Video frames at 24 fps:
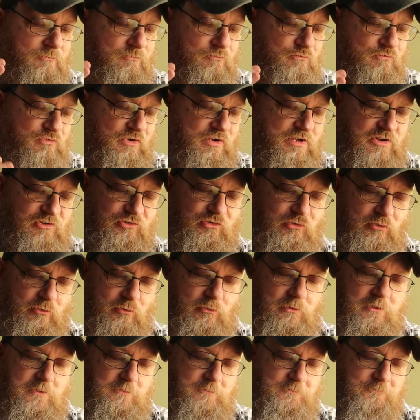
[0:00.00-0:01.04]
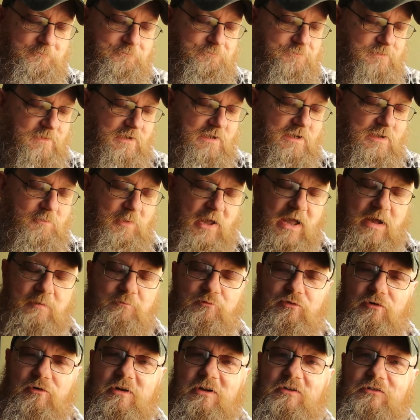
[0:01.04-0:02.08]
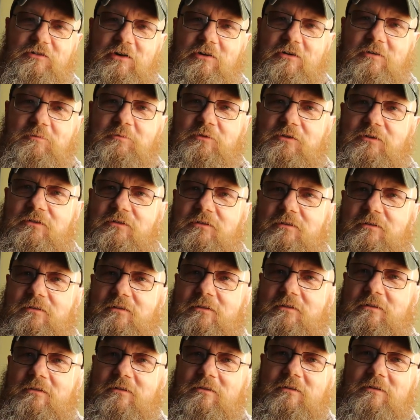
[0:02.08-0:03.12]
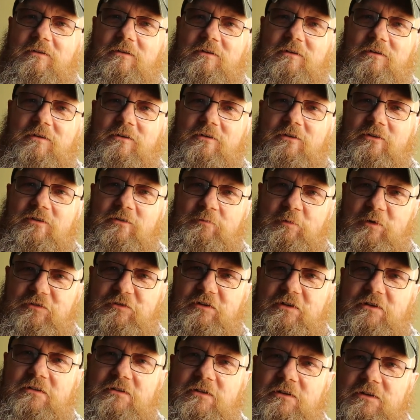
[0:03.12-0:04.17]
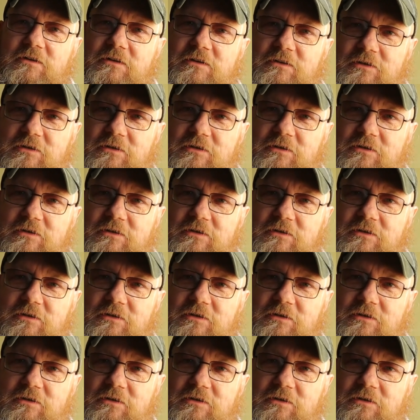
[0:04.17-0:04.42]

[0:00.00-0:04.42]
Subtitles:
reassuring about British hops, especially the,